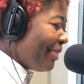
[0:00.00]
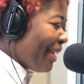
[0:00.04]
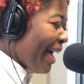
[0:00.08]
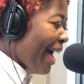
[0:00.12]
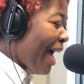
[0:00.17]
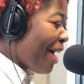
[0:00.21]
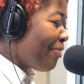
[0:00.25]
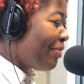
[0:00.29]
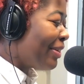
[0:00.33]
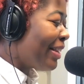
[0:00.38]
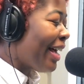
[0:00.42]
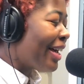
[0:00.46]
I
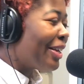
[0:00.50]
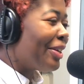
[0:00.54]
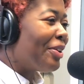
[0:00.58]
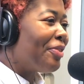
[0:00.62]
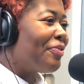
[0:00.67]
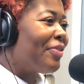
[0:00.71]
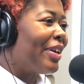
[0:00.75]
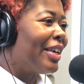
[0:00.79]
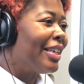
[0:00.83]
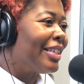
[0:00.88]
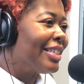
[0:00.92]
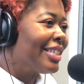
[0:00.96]
have a lot
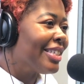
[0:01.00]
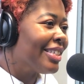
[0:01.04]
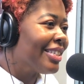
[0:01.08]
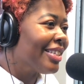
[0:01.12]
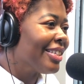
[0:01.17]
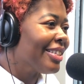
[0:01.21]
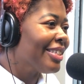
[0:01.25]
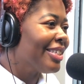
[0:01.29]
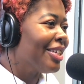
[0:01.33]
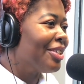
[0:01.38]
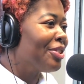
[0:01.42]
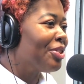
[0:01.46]
of
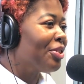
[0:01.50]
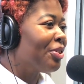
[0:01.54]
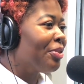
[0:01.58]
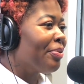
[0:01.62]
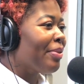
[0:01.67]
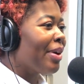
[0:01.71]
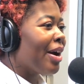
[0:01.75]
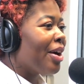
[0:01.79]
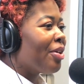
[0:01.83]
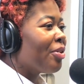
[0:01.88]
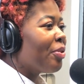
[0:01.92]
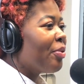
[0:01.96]
events centered
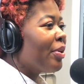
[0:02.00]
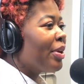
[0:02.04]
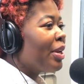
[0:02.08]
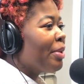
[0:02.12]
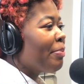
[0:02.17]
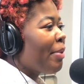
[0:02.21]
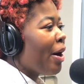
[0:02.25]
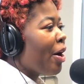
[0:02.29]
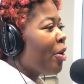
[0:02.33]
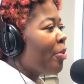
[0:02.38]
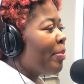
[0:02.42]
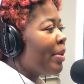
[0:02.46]
around queen
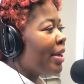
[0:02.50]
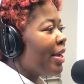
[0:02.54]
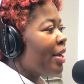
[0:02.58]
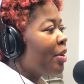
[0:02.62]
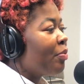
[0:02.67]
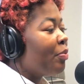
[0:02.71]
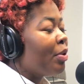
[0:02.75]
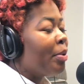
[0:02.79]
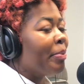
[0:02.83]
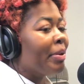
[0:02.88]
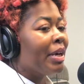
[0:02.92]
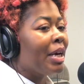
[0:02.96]
empowerment
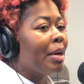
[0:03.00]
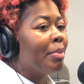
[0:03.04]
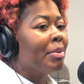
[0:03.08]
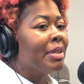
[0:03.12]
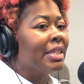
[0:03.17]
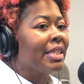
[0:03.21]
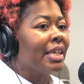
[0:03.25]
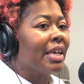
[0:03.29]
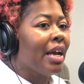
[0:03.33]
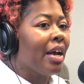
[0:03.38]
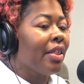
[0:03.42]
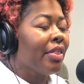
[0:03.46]
and women
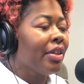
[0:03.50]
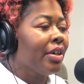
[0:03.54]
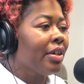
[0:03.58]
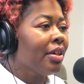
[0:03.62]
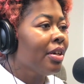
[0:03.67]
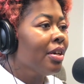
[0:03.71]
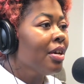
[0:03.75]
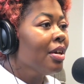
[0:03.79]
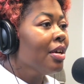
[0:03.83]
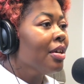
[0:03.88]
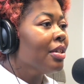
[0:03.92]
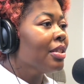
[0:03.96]
coming together